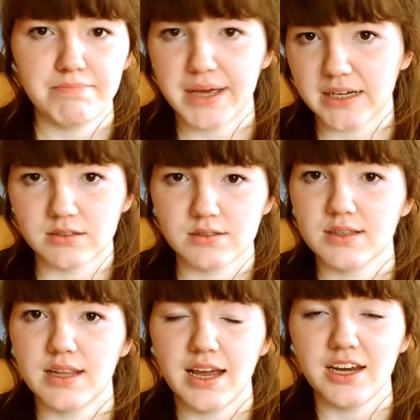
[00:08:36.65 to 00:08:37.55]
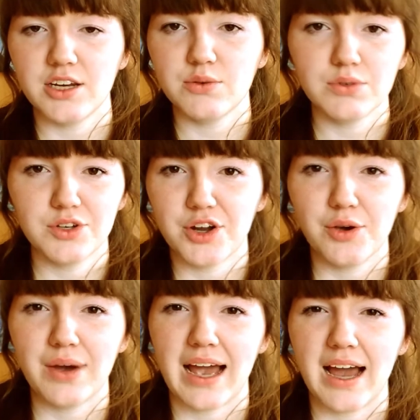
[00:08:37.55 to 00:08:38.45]
bagels, then you will
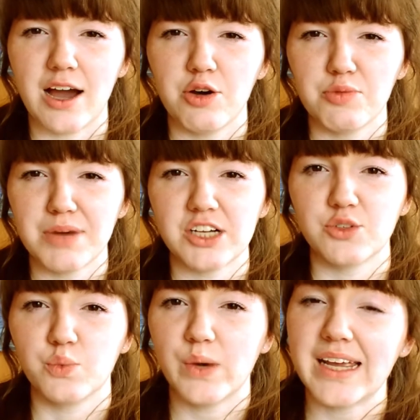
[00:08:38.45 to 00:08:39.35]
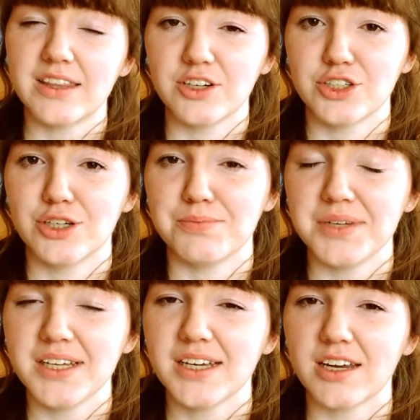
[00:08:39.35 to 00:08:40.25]
know how much weight there should
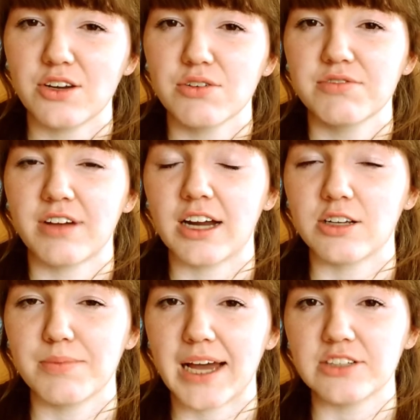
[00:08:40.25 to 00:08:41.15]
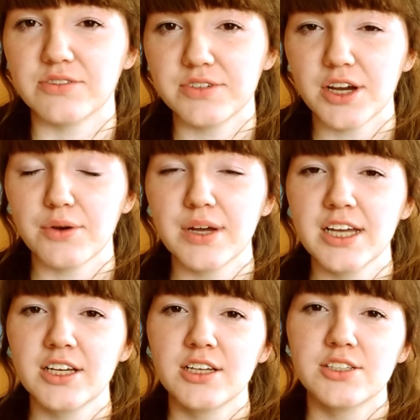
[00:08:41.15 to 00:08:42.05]
be in your final batch of dough,
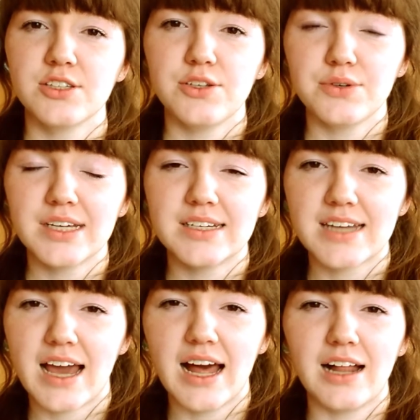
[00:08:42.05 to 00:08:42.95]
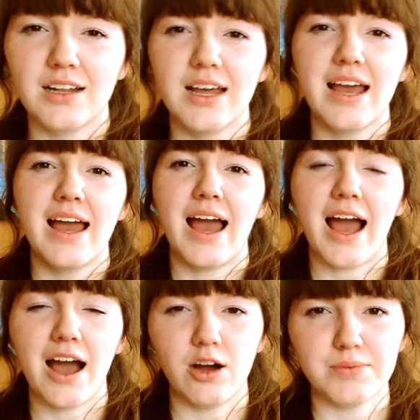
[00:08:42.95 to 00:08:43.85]
so you can tell
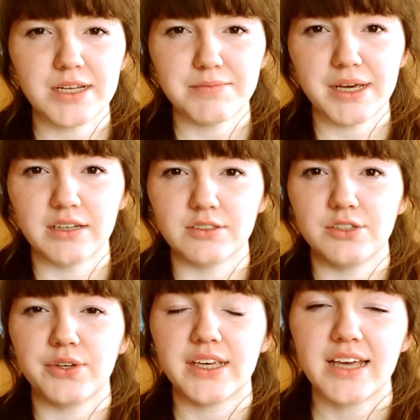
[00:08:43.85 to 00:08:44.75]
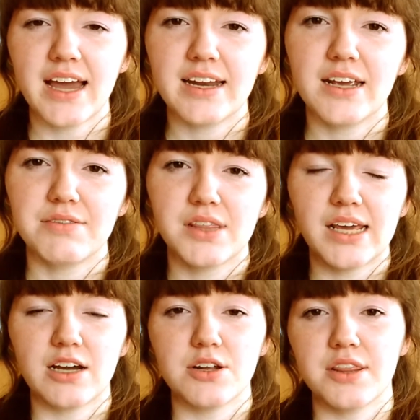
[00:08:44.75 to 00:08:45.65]
how many bagels you can get if
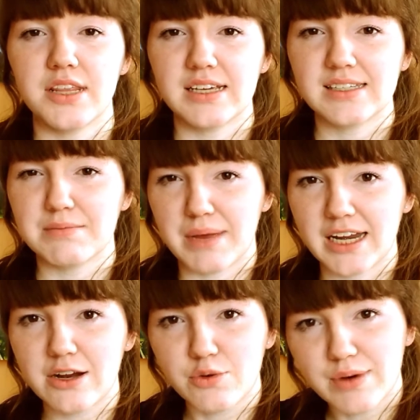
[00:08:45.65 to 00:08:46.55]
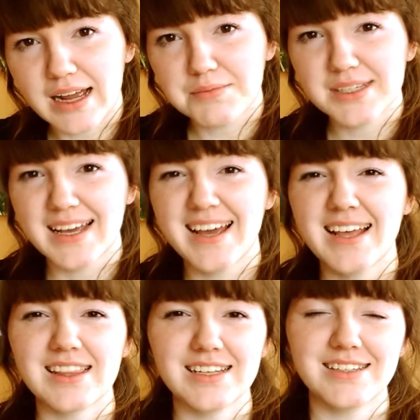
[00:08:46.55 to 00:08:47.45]
they are this many grams.
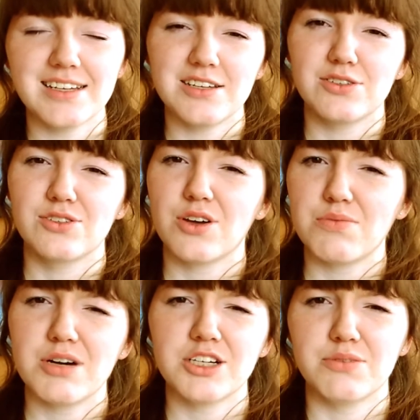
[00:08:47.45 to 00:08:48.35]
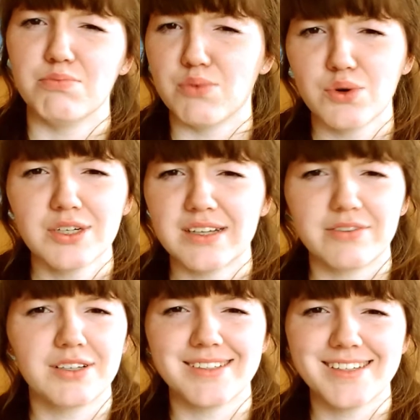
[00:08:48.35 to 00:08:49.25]
This is so much more
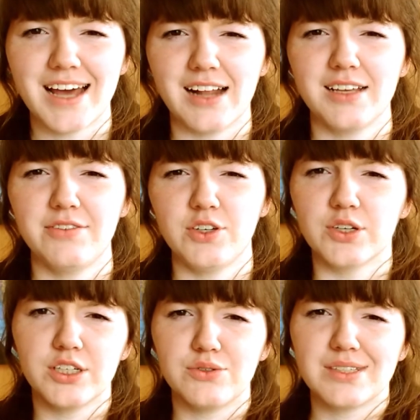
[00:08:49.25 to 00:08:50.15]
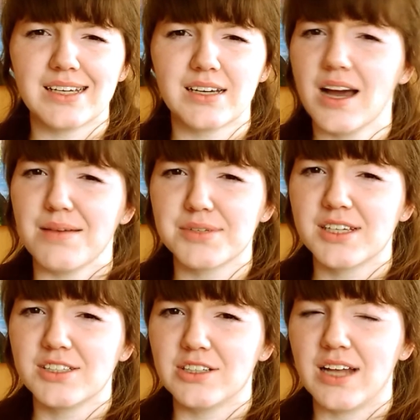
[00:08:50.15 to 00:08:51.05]
difficult to tell if you are using cups,
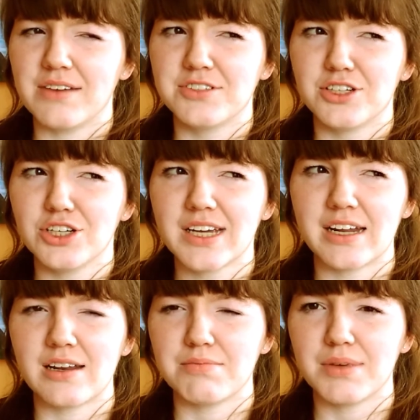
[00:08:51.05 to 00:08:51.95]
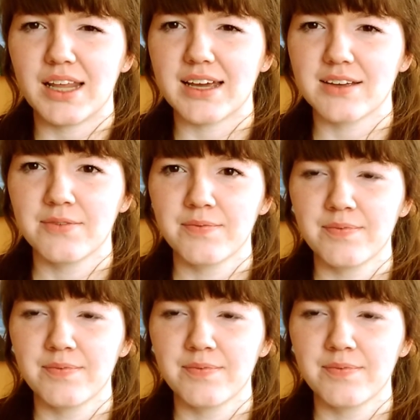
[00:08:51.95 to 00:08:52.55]
because you'll have to look at it and be like,